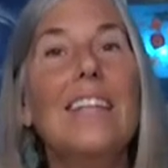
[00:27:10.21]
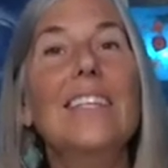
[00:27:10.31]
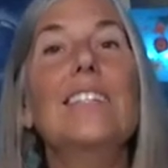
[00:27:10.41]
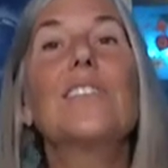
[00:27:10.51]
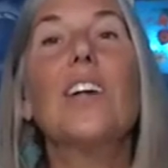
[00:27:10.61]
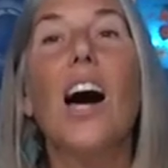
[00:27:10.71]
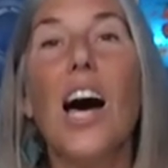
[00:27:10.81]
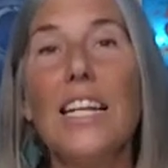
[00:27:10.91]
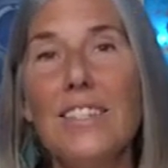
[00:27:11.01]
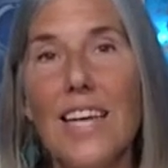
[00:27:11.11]
In these
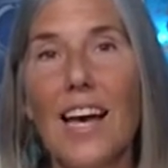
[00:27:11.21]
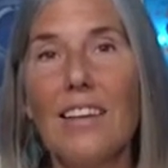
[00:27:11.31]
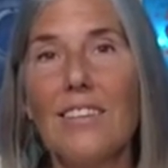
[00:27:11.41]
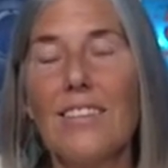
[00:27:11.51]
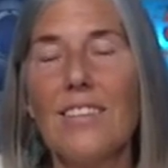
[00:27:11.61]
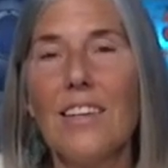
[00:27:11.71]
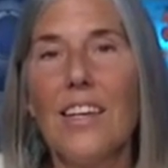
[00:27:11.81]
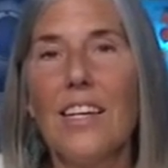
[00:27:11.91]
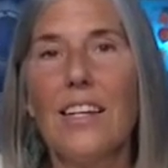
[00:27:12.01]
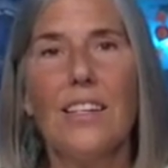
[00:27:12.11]
contexts,
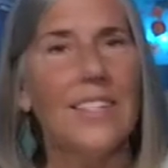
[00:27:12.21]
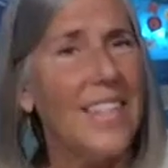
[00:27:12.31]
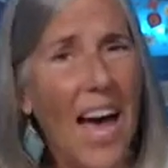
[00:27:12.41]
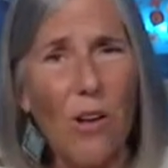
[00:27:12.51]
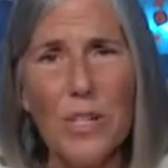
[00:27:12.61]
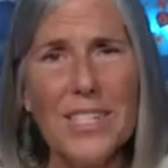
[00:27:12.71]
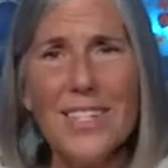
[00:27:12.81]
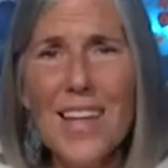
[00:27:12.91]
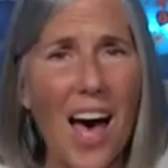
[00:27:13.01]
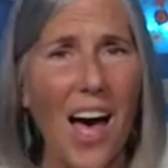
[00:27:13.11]
doubt is
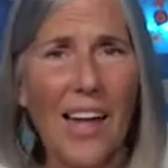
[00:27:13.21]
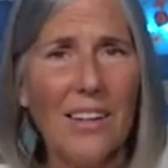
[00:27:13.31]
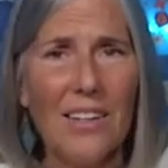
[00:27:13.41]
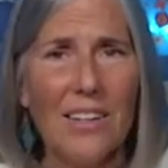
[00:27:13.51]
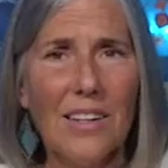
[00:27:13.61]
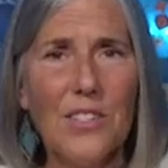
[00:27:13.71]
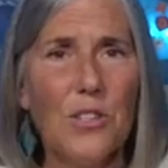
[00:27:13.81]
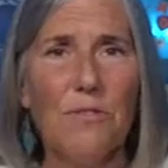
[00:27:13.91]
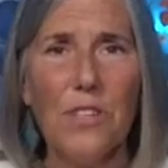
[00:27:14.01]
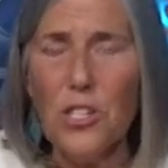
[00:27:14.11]
not a
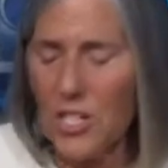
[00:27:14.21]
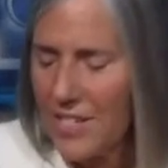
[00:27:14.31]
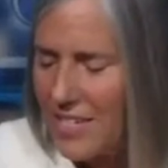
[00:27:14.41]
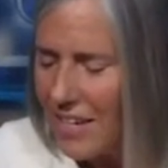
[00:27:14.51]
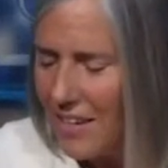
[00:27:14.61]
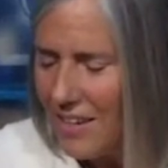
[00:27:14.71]
deficiency.